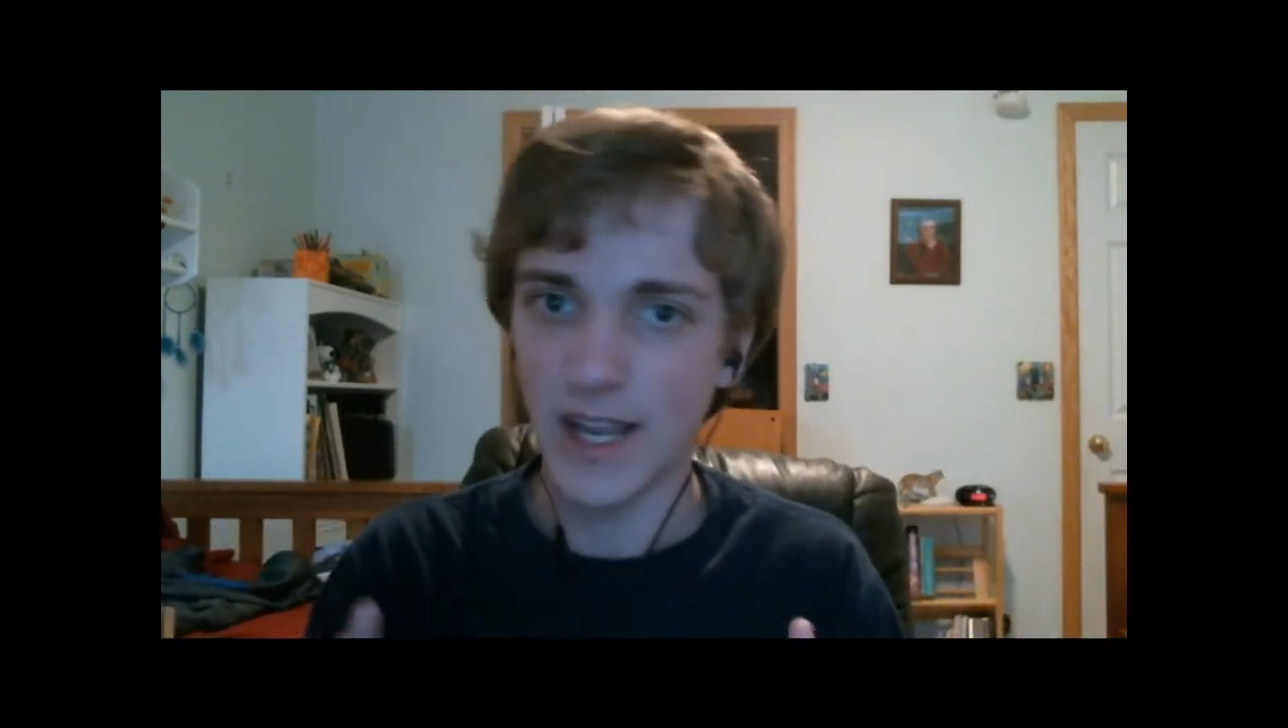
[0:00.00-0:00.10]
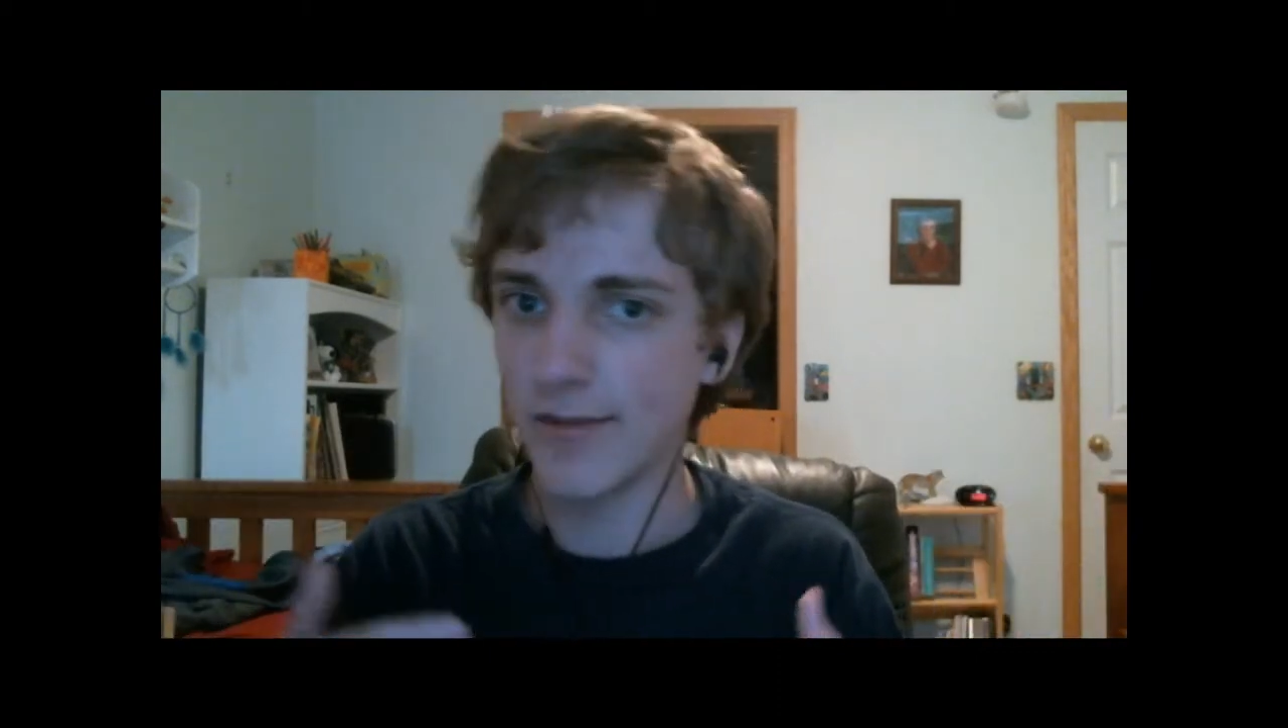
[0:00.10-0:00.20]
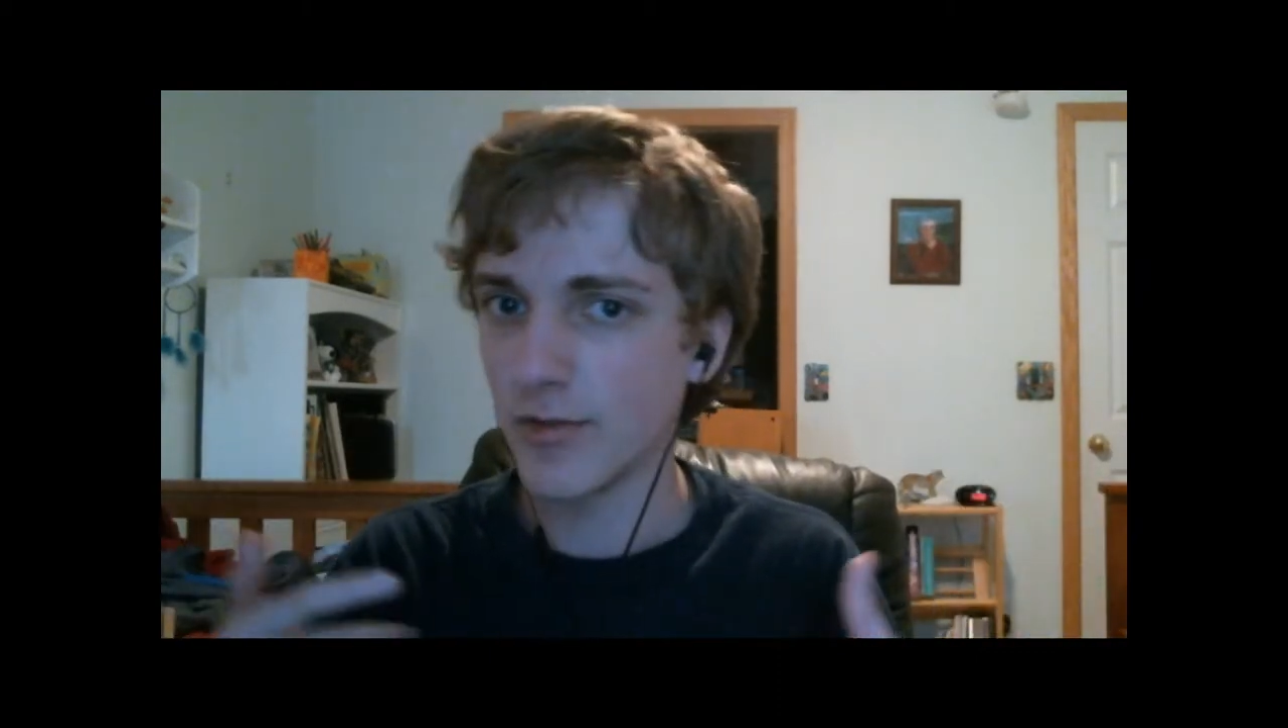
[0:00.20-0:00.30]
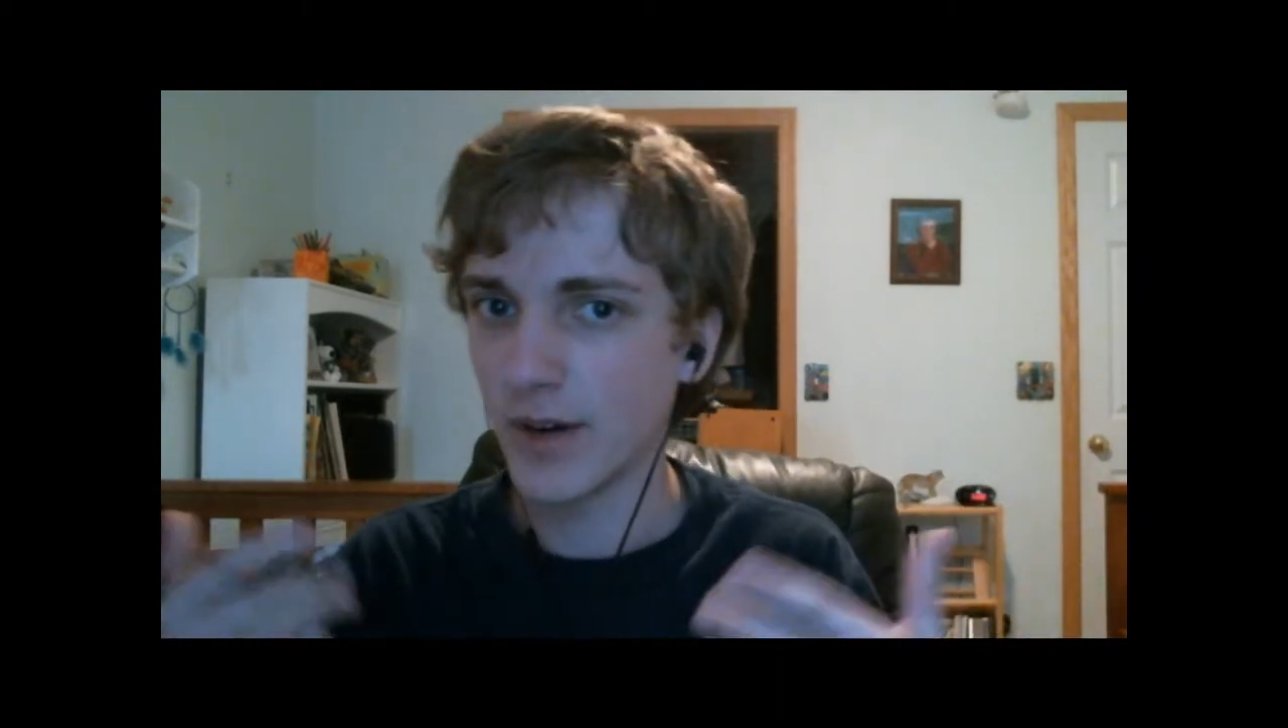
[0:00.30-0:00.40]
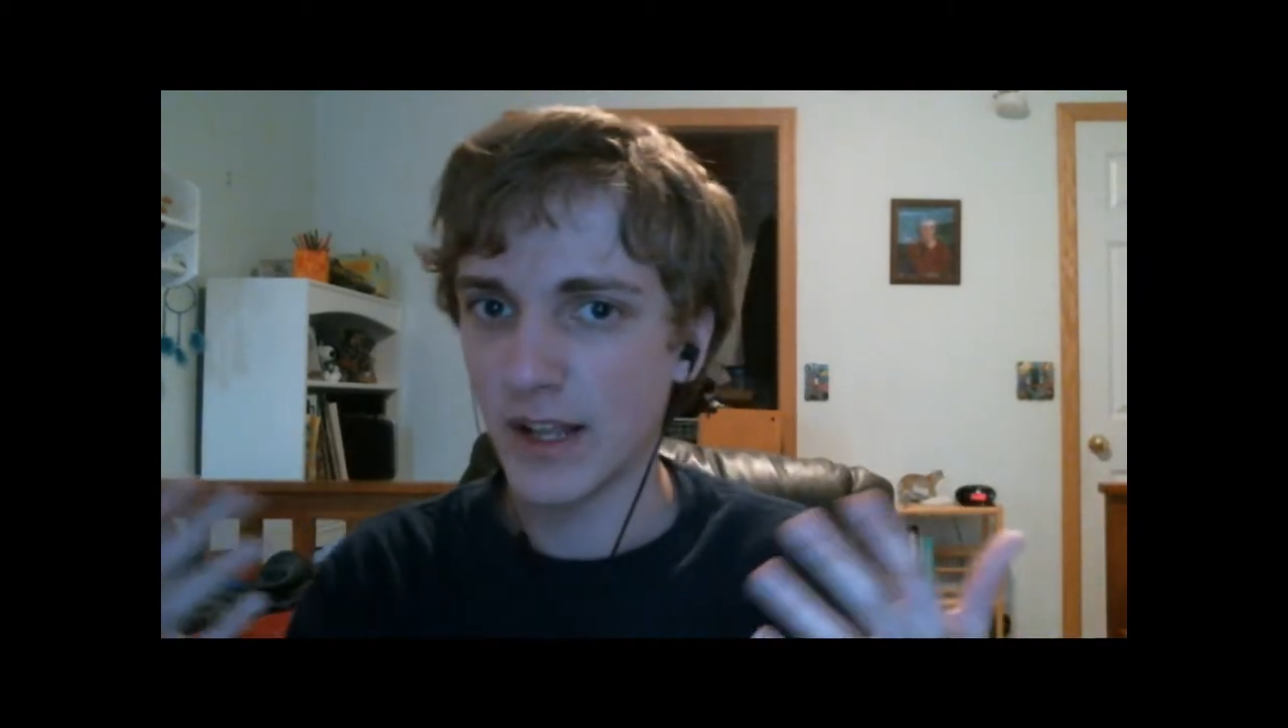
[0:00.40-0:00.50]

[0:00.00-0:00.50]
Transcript: everyone